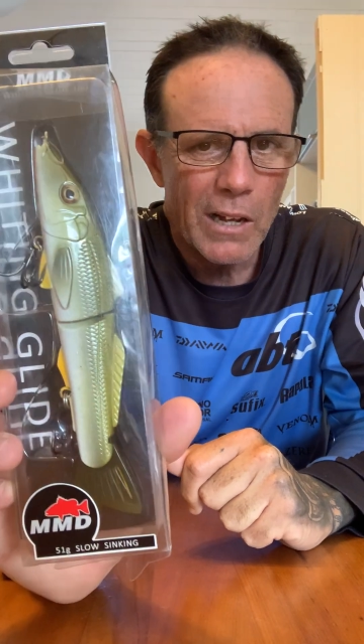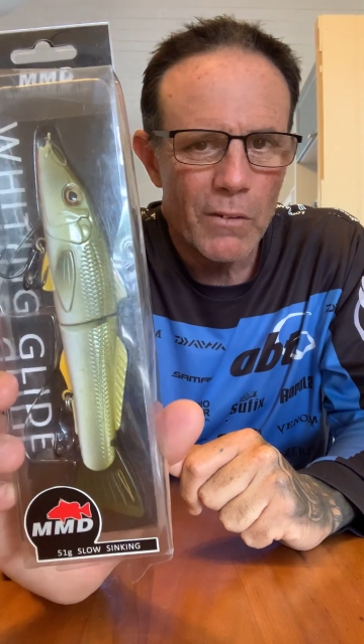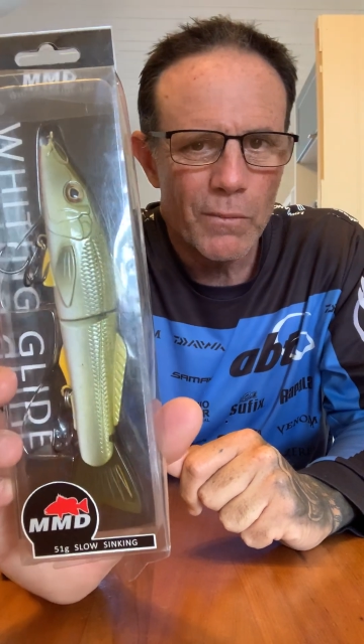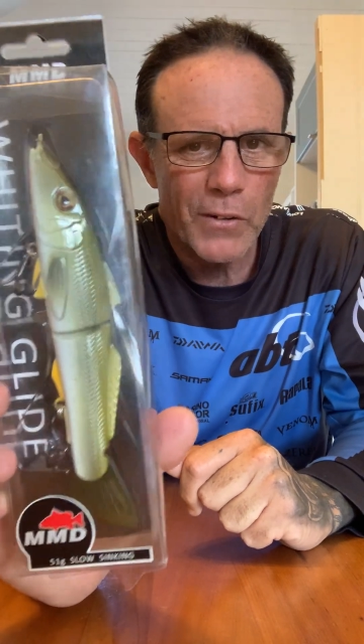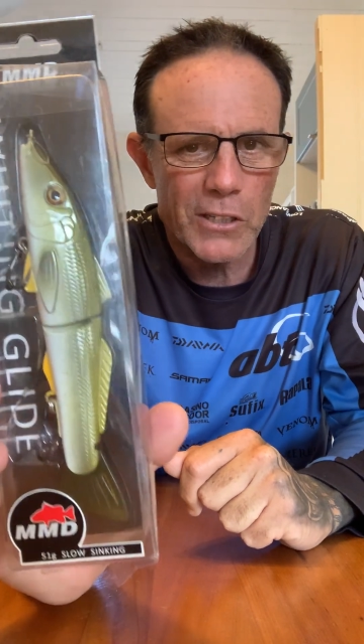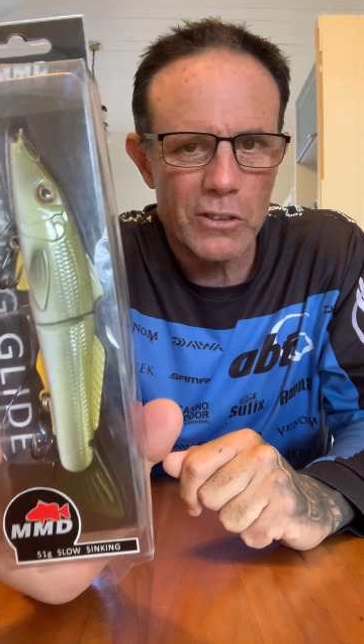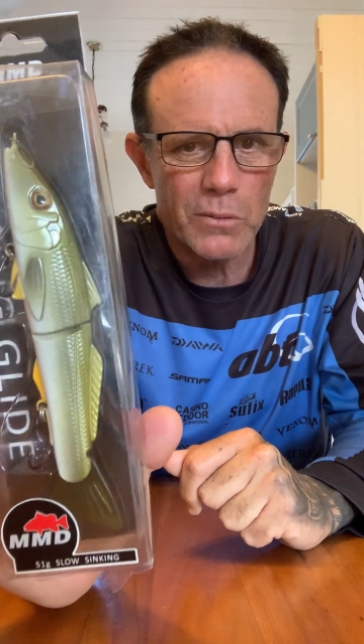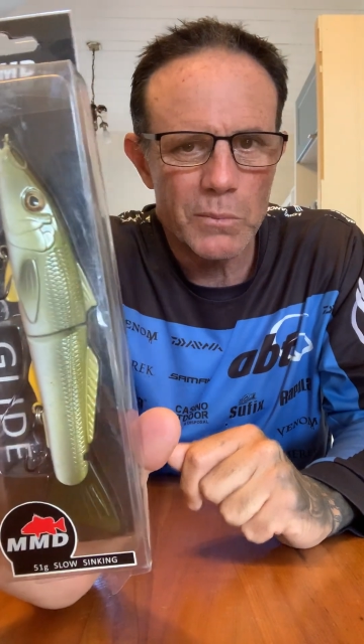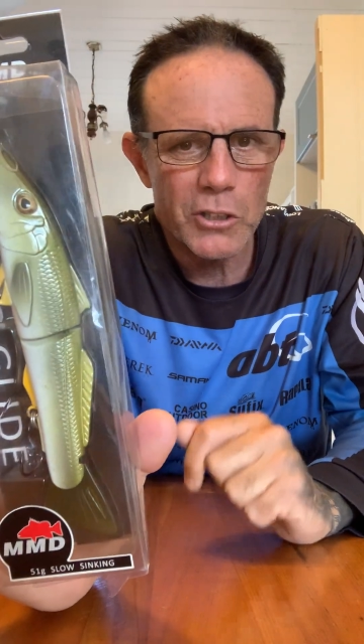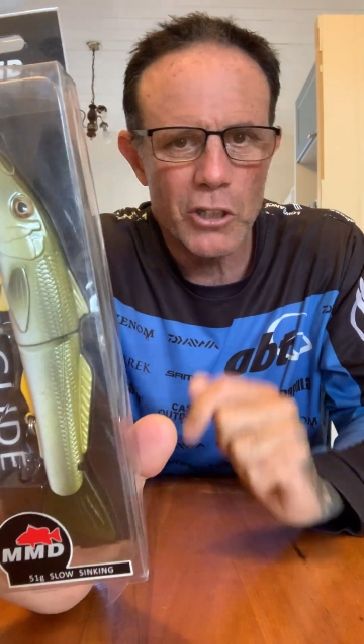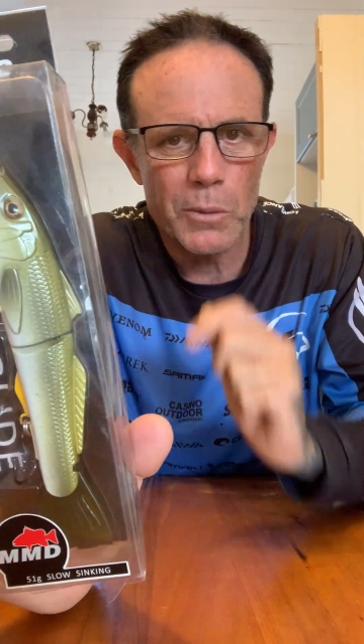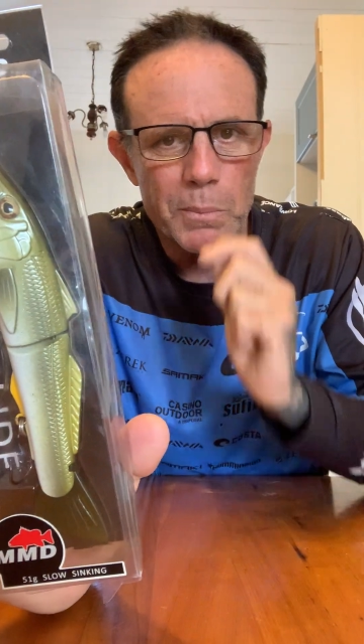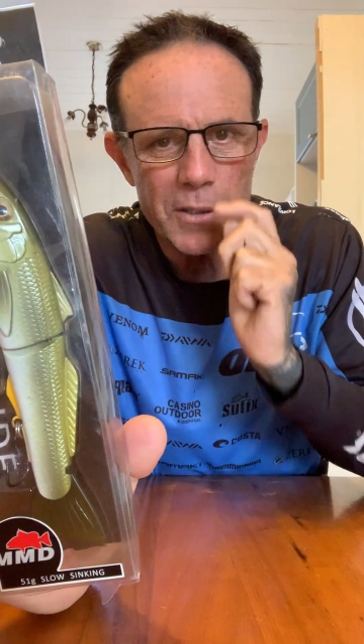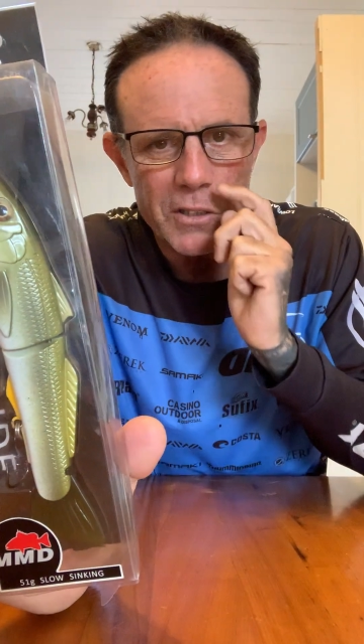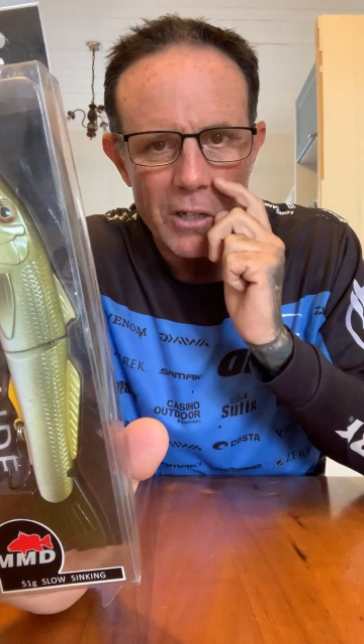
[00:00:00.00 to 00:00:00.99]
Fish them
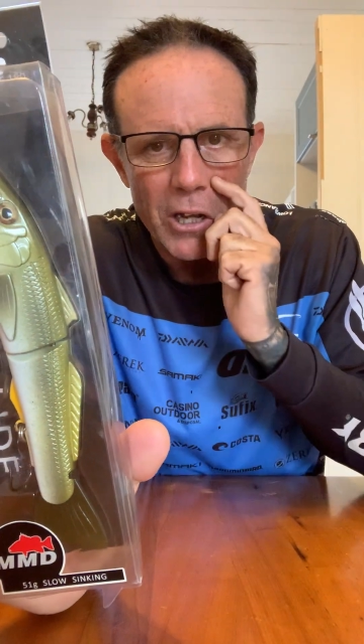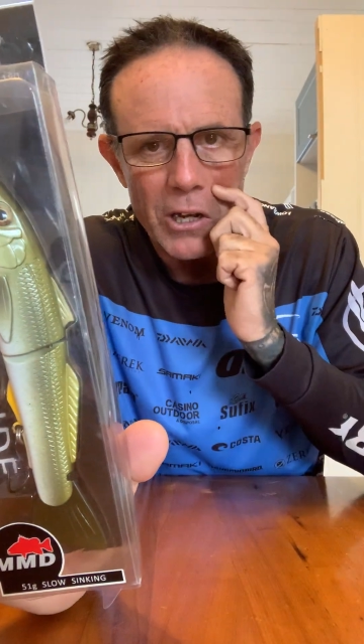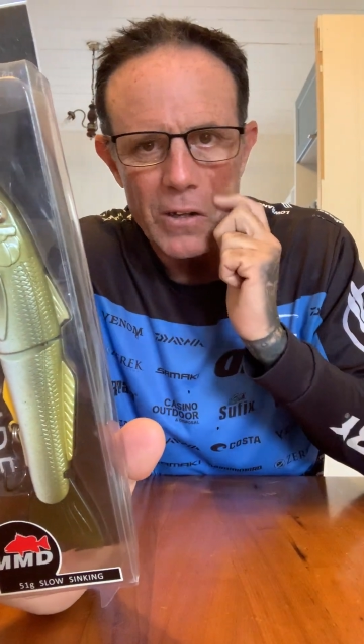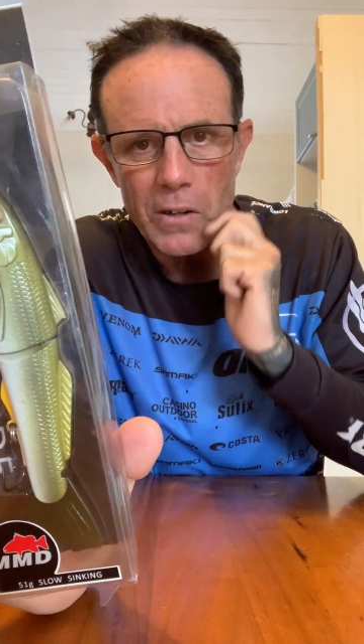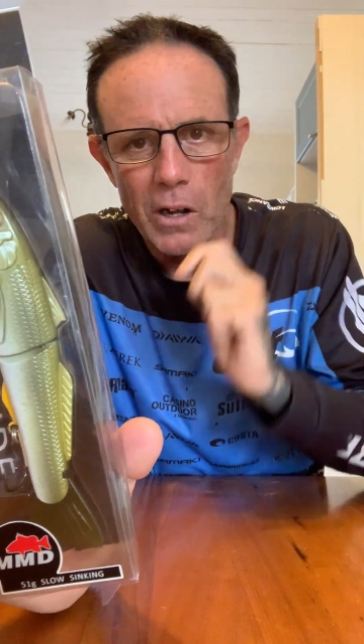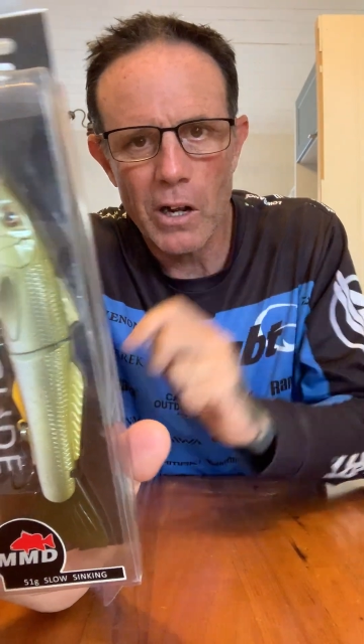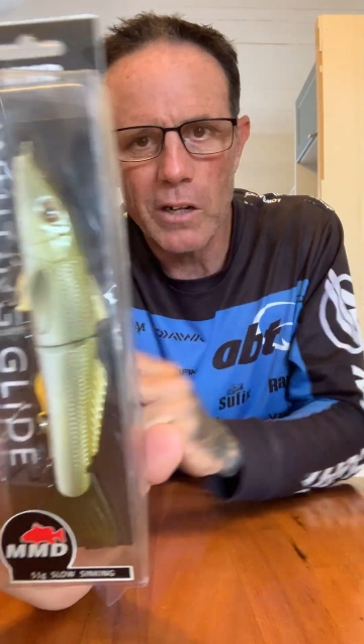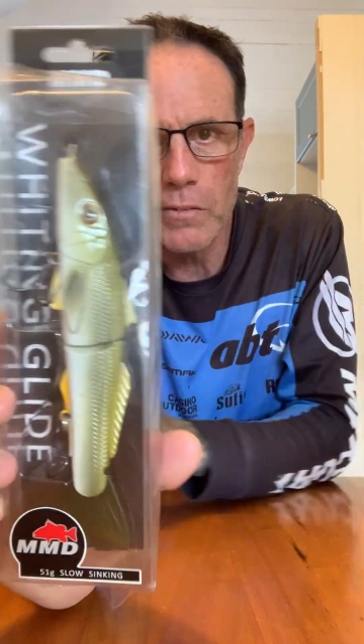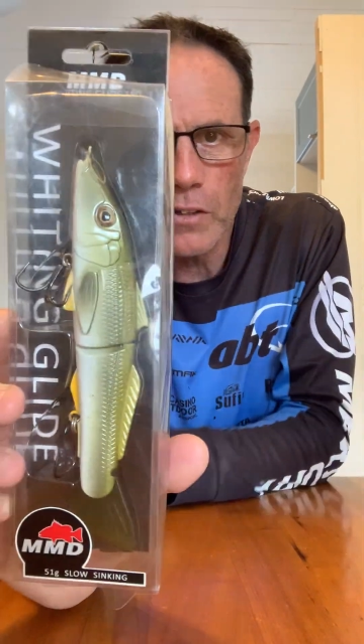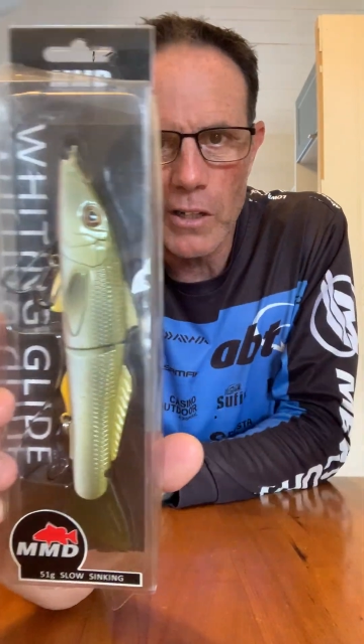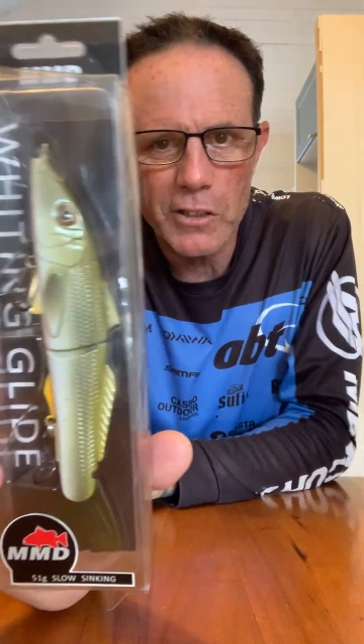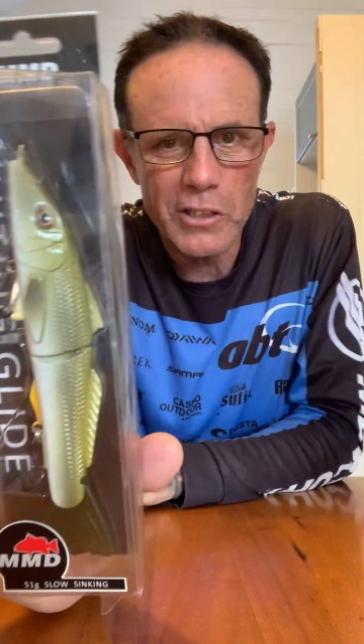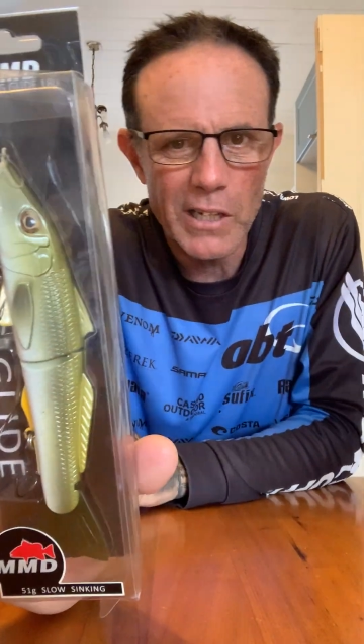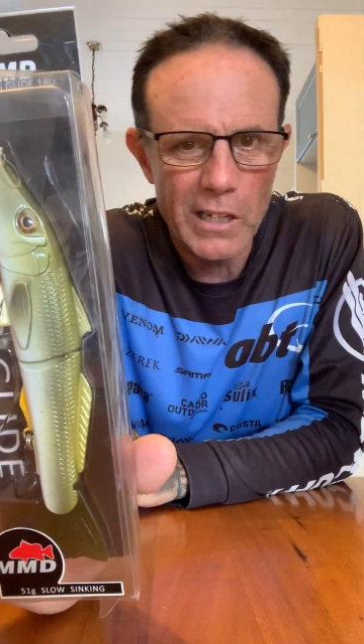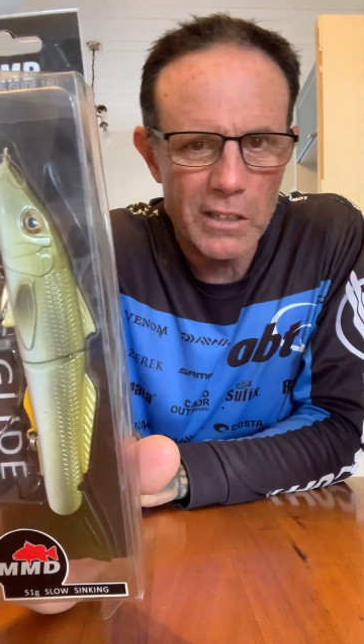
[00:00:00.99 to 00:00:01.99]
super slow over
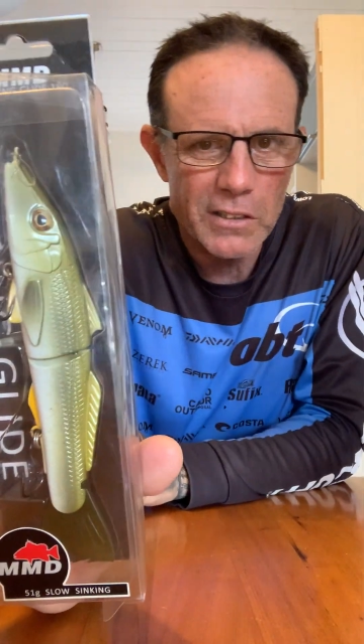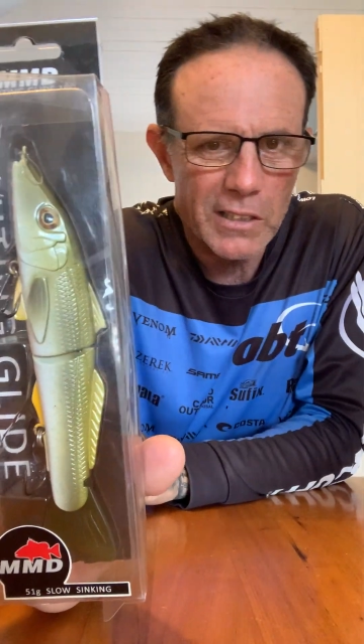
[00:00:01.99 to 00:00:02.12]
those shallow